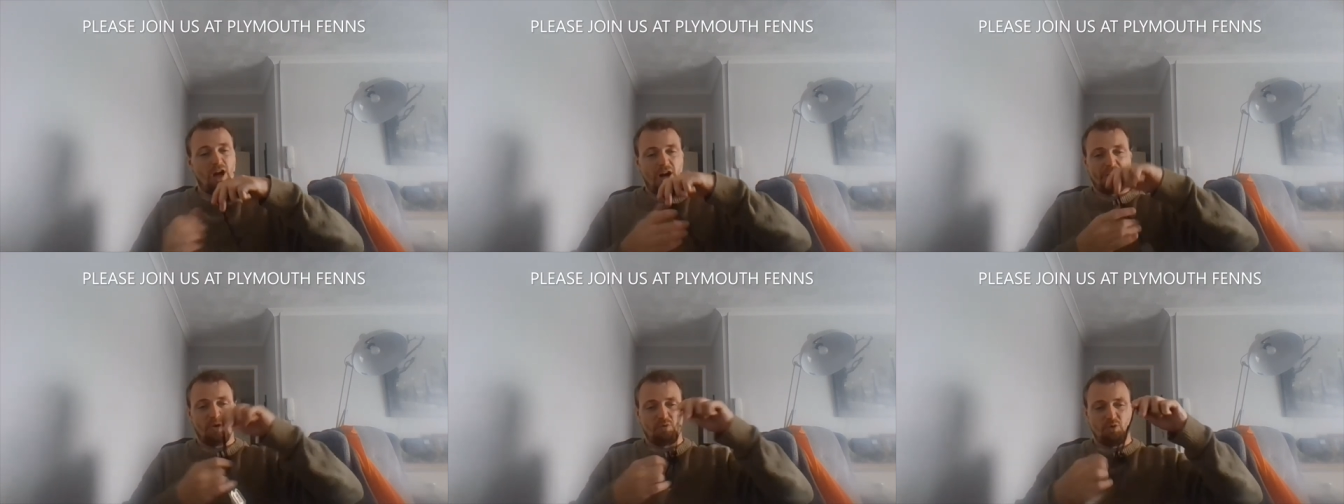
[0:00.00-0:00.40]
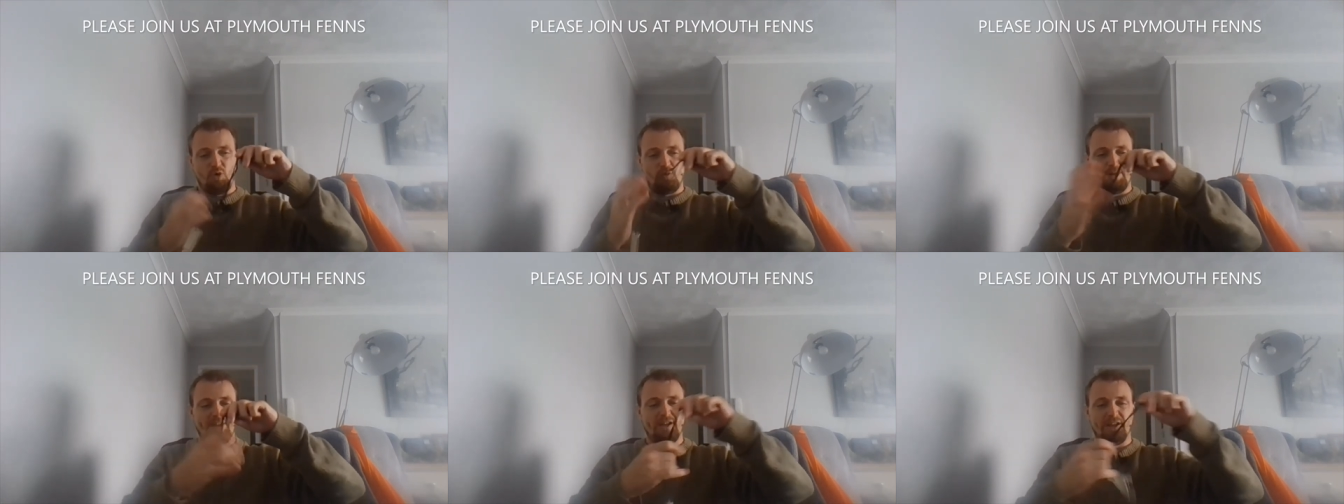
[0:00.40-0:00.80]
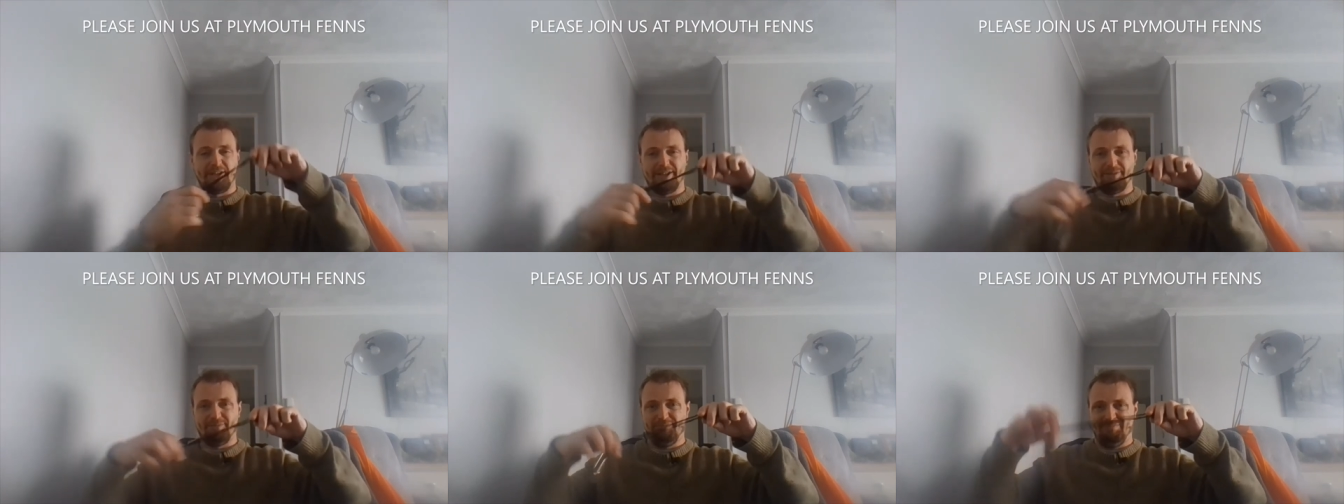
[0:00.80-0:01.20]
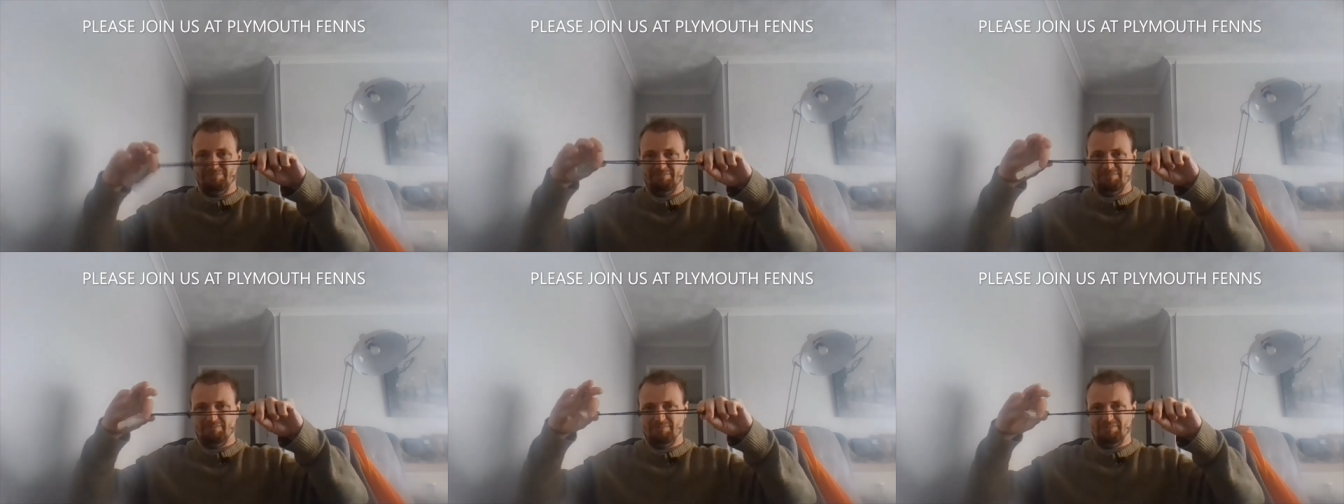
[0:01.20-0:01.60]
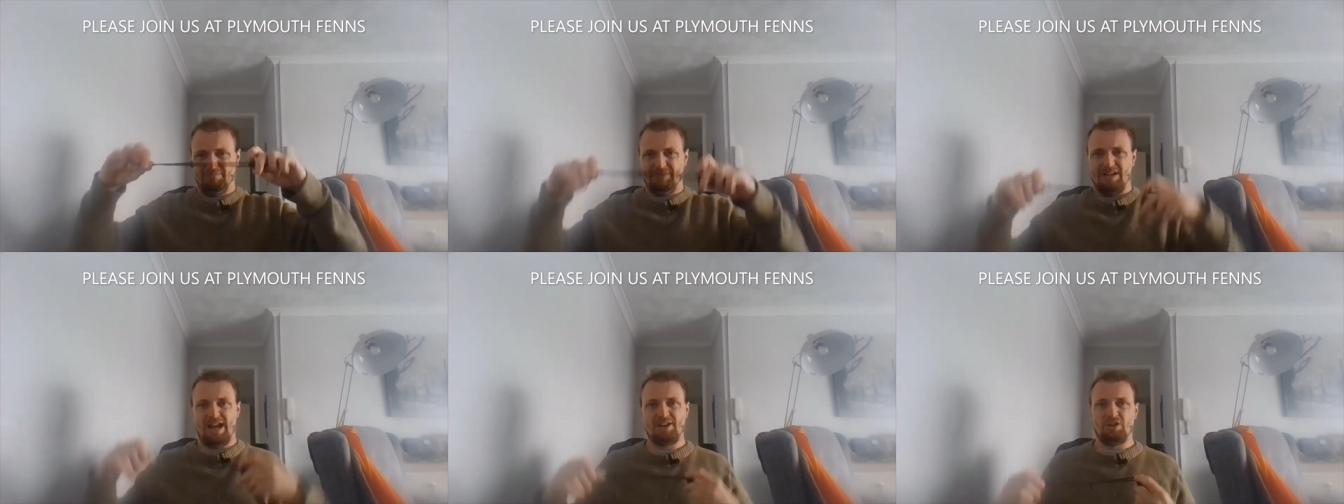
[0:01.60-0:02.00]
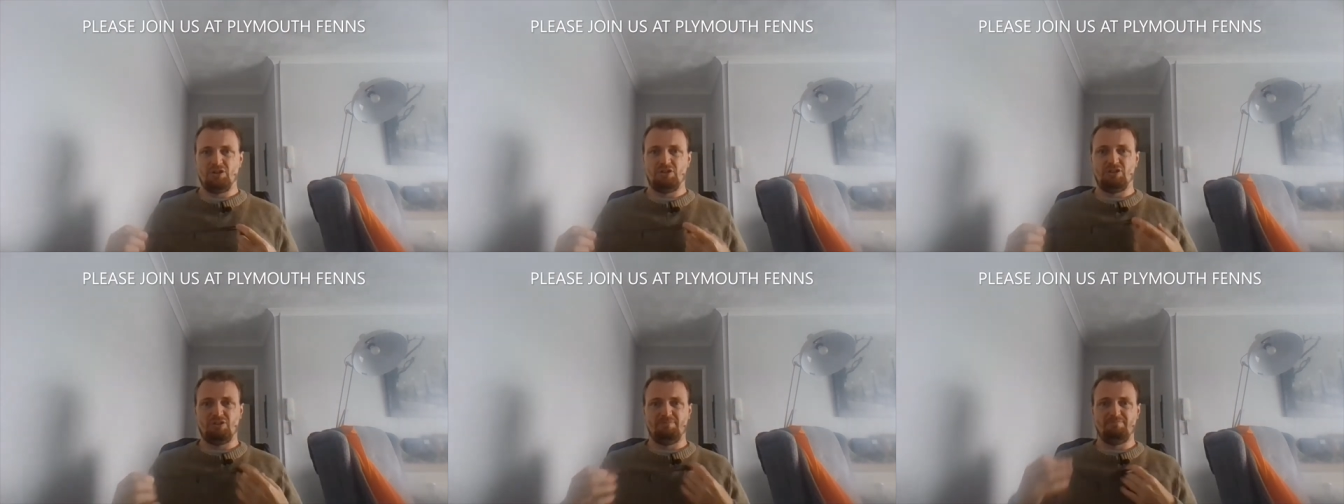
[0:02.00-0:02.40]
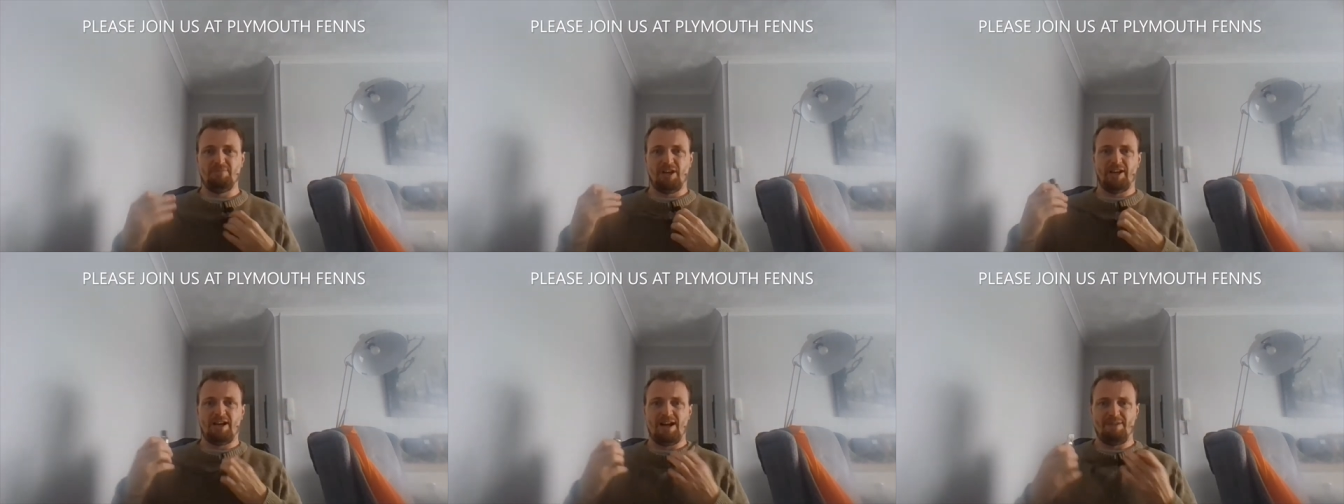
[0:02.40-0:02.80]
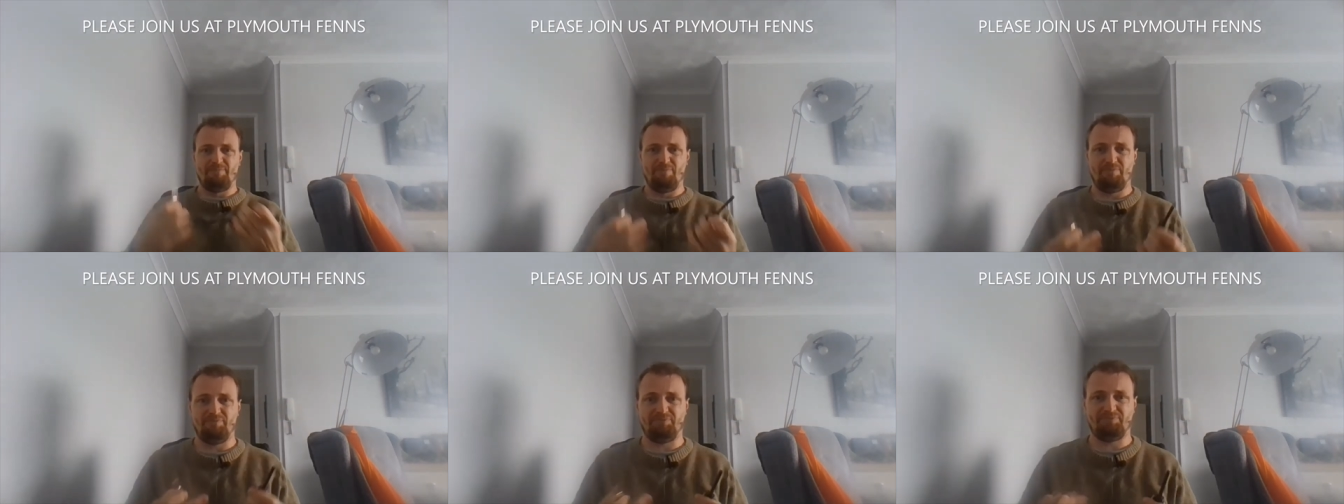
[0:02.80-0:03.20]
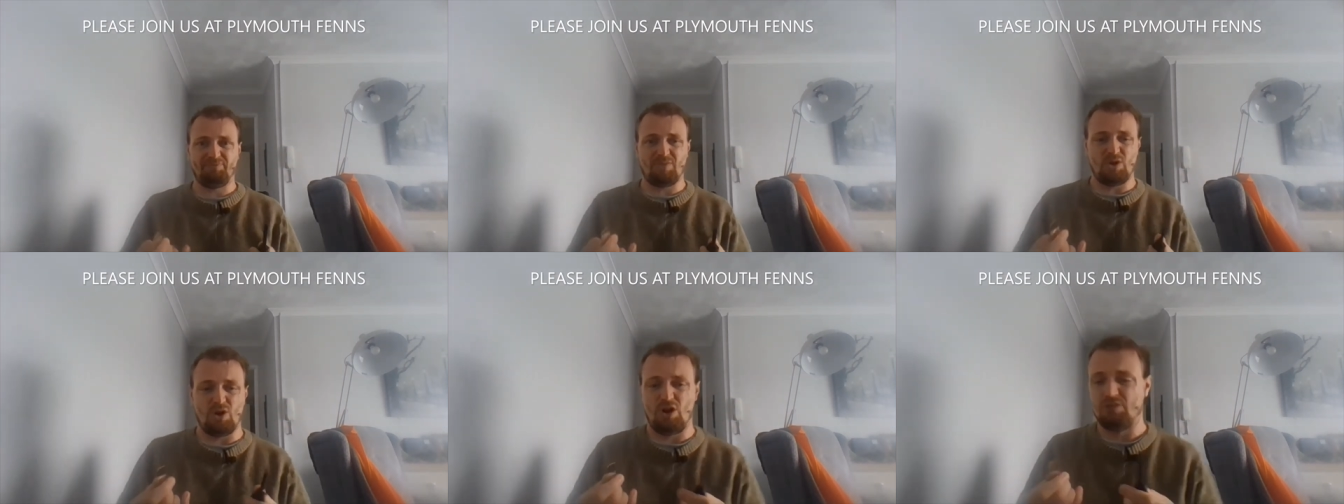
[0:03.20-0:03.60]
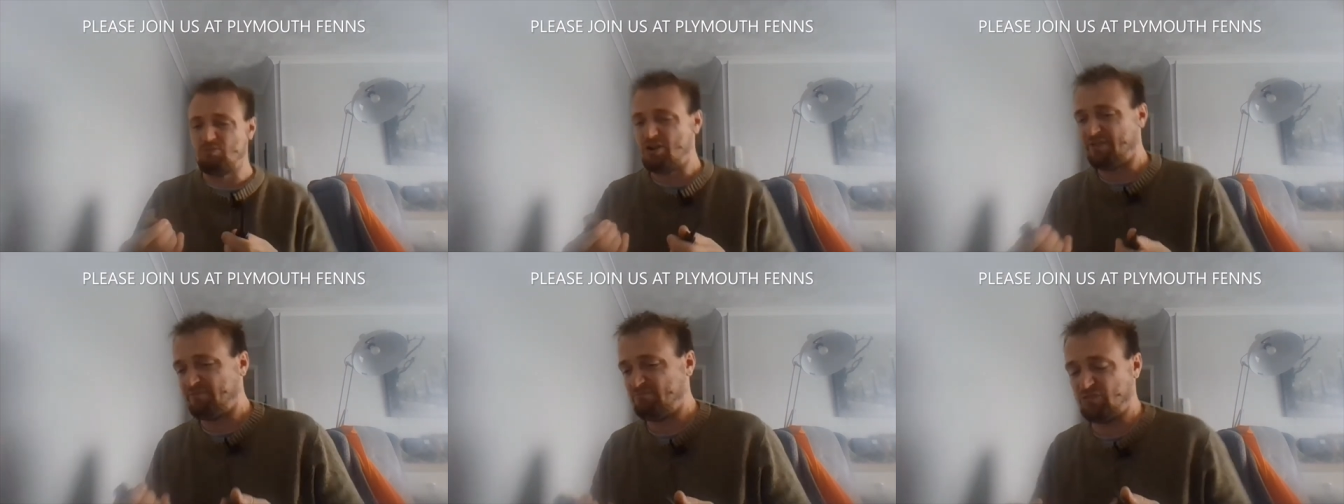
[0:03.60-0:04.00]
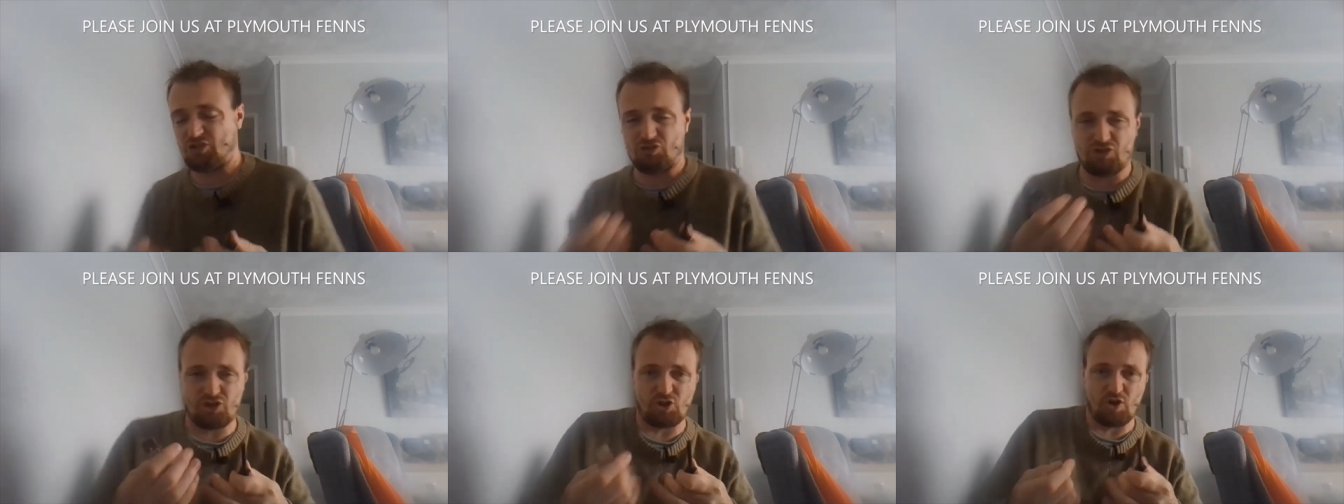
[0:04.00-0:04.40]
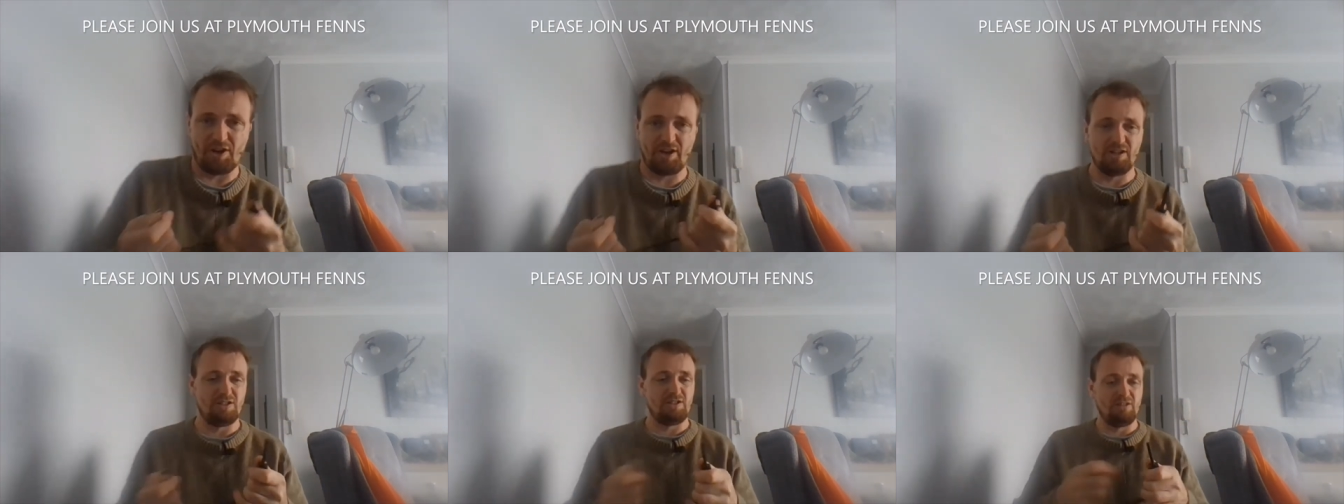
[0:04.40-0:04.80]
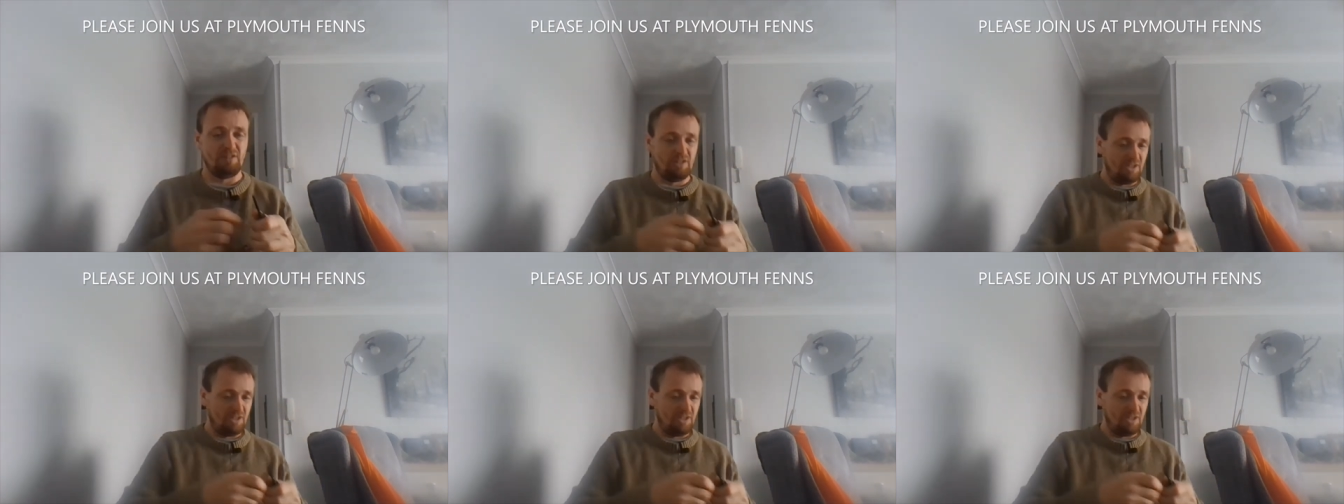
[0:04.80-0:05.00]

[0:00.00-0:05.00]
I don't normally like lanyards like that on my strikers.